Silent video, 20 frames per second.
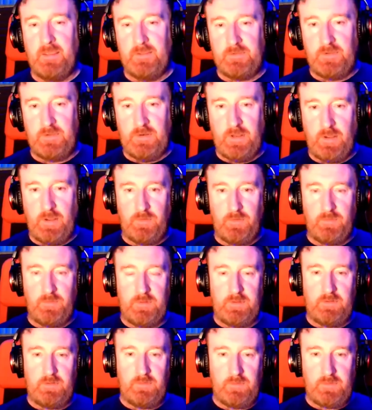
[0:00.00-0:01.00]
you know,
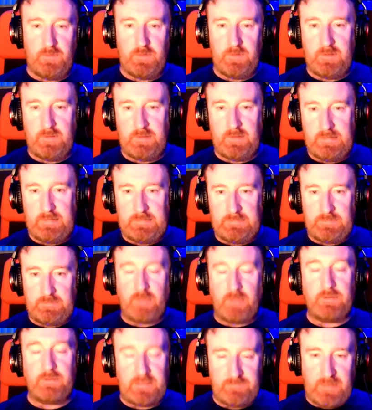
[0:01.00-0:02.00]

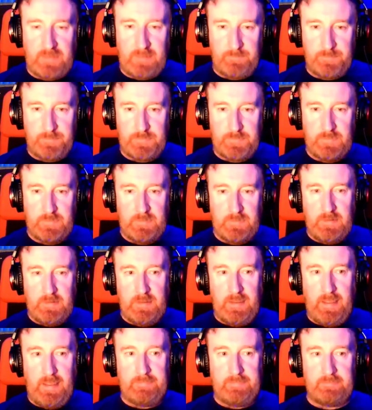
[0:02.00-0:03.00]
don't give up
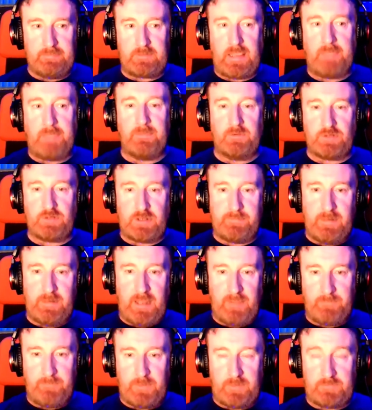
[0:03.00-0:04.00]
and keep the dream
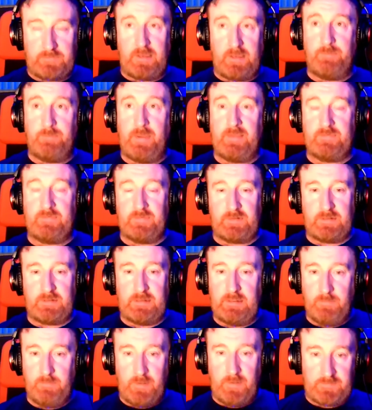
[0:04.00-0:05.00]
alive, because I
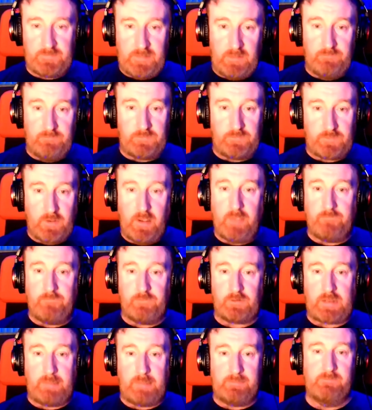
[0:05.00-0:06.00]
basically myself was going
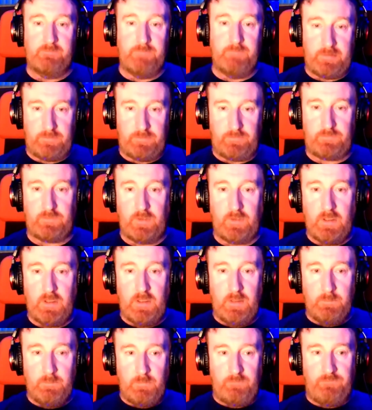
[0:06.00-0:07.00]
for a couple of months
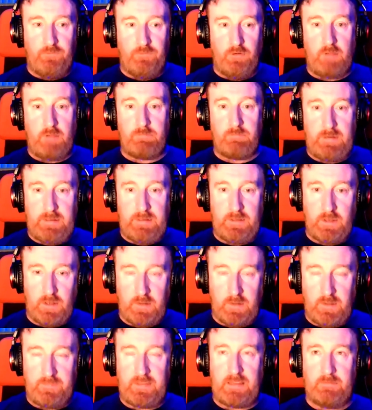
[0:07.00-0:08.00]
before I really
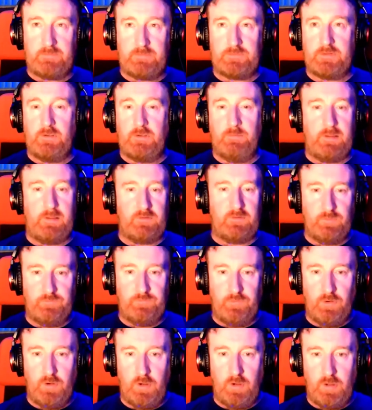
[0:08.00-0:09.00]
got, I think it was 2 months
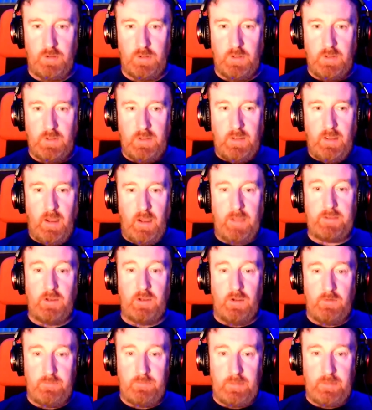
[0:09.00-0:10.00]
before I
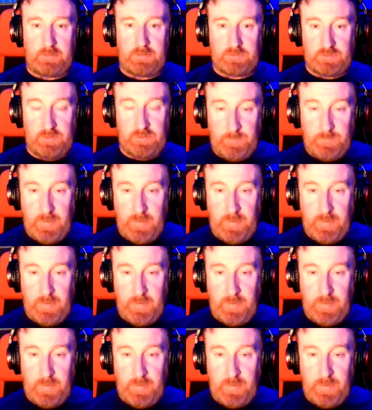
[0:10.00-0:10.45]
got actually